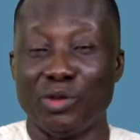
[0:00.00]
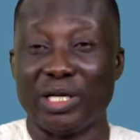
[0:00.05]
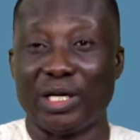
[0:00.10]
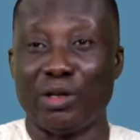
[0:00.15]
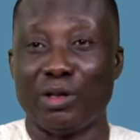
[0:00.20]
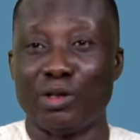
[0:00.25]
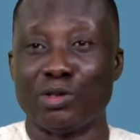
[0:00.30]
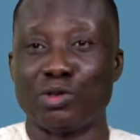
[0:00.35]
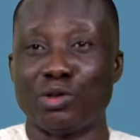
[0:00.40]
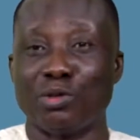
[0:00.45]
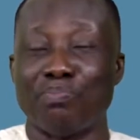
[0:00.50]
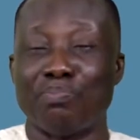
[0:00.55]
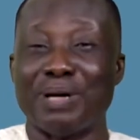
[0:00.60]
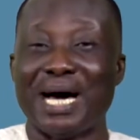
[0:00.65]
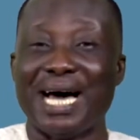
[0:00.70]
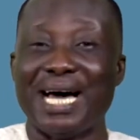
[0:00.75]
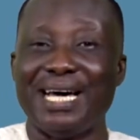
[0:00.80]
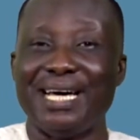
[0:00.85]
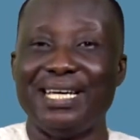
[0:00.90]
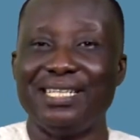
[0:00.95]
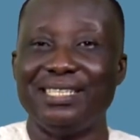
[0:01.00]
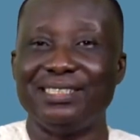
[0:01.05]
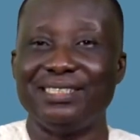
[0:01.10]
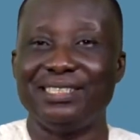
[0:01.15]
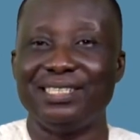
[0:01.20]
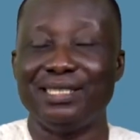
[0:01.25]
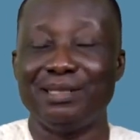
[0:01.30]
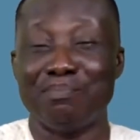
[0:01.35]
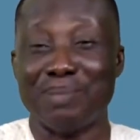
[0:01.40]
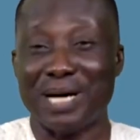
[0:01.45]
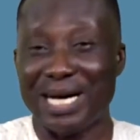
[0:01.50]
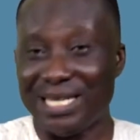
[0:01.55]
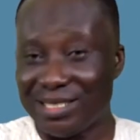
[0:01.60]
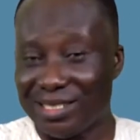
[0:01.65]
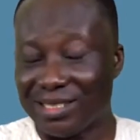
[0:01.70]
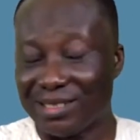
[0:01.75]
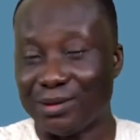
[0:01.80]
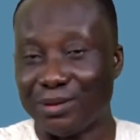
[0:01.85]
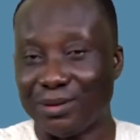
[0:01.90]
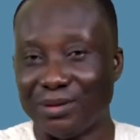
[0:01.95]
also buy a
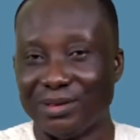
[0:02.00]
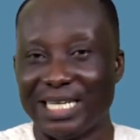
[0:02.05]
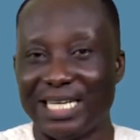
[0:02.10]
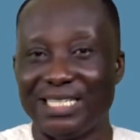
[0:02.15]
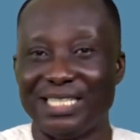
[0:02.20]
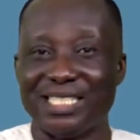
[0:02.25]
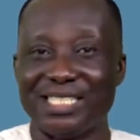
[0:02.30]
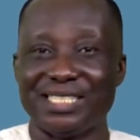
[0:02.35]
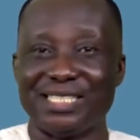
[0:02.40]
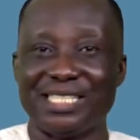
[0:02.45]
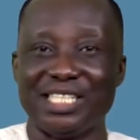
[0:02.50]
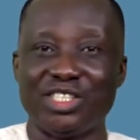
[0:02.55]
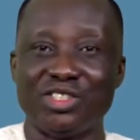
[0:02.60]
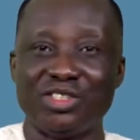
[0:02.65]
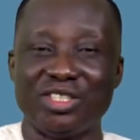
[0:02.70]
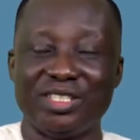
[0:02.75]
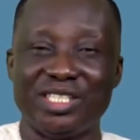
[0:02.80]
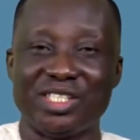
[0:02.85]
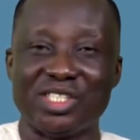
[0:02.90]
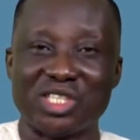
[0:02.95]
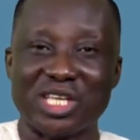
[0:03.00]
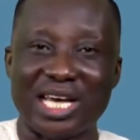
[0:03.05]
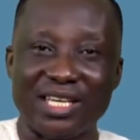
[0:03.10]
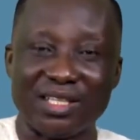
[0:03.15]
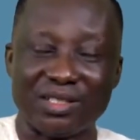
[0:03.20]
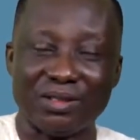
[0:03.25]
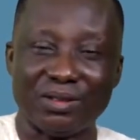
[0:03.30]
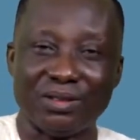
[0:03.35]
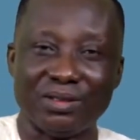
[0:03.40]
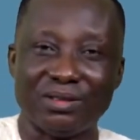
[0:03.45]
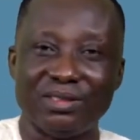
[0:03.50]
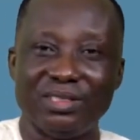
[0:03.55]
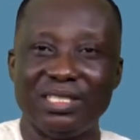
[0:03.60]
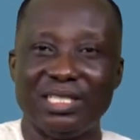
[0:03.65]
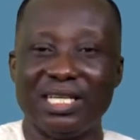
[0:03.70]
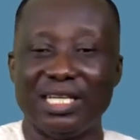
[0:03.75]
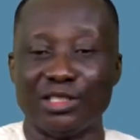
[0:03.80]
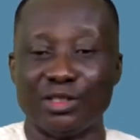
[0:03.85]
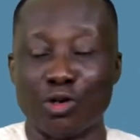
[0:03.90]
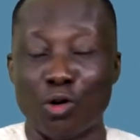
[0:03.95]
bicycle, either stationary cycle
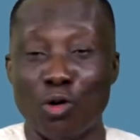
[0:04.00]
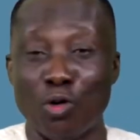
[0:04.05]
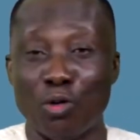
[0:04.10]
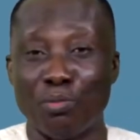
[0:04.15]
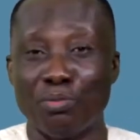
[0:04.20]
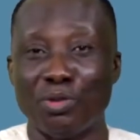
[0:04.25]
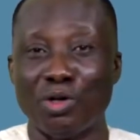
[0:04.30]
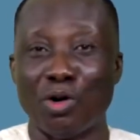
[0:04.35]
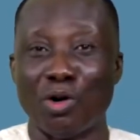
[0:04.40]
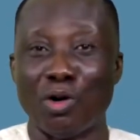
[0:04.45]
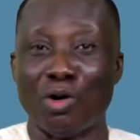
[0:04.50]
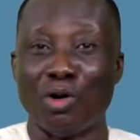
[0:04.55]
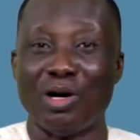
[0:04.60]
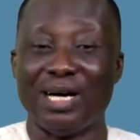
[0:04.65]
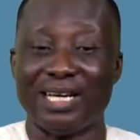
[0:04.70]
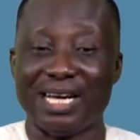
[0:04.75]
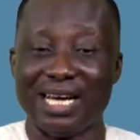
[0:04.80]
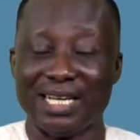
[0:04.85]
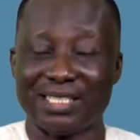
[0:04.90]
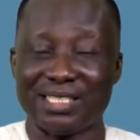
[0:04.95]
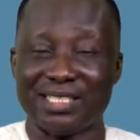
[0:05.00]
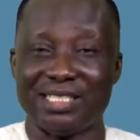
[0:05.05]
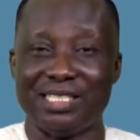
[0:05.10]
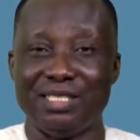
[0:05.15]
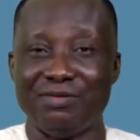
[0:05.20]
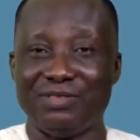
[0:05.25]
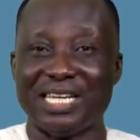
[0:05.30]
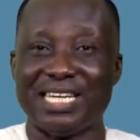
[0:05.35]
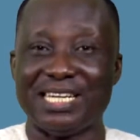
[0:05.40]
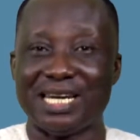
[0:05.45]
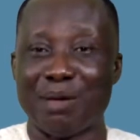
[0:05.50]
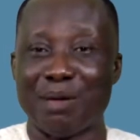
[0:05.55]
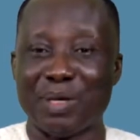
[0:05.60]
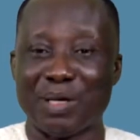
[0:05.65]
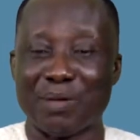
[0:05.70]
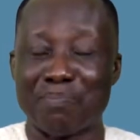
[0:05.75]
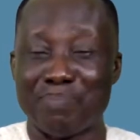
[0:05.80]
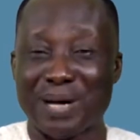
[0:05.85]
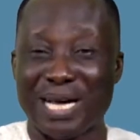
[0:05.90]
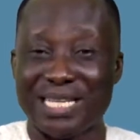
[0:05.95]
at home or an active
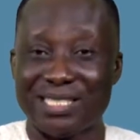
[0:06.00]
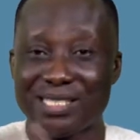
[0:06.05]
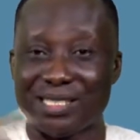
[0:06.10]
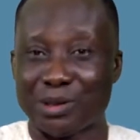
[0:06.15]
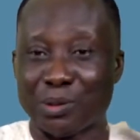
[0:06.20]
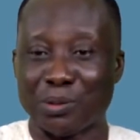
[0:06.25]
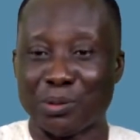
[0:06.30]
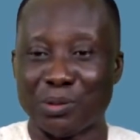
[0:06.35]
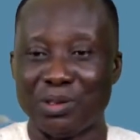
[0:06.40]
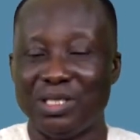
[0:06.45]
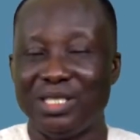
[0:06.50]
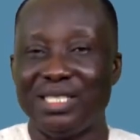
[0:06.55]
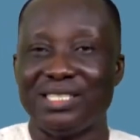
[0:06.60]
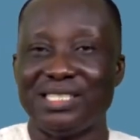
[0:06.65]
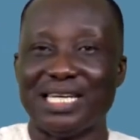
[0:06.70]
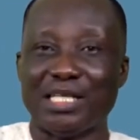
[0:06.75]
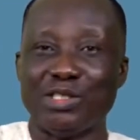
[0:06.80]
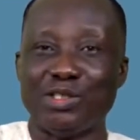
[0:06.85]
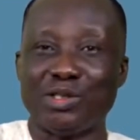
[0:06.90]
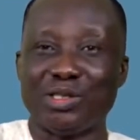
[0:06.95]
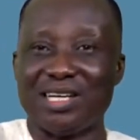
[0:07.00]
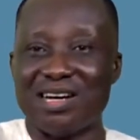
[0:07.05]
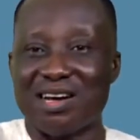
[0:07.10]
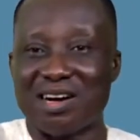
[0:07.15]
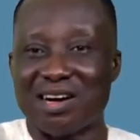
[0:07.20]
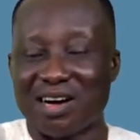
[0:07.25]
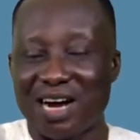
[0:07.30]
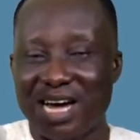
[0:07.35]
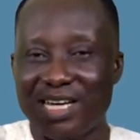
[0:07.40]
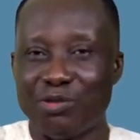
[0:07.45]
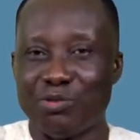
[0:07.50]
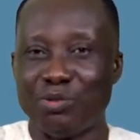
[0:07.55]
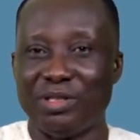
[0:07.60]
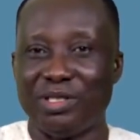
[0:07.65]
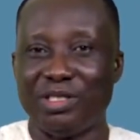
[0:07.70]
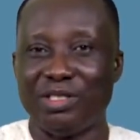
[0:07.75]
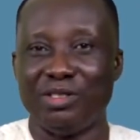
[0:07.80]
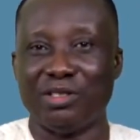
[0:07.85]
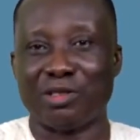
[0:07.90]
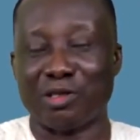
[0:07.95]
dynamic bicycle that you can ride
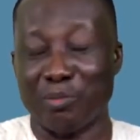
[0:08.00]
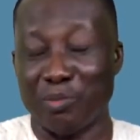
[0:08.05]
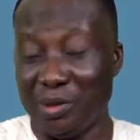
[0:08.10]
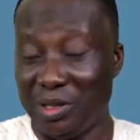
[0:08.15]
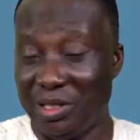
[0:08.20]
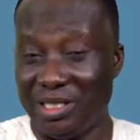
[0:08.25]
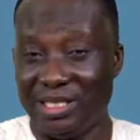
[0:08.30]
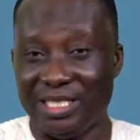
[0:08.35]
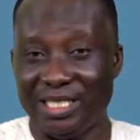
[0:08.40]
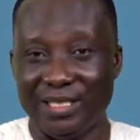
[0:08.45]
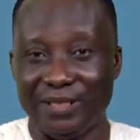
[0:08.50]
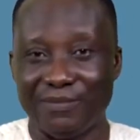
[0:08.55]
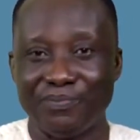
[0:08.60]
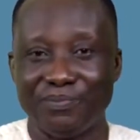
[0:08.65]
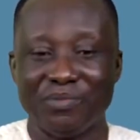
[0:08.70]
within your community.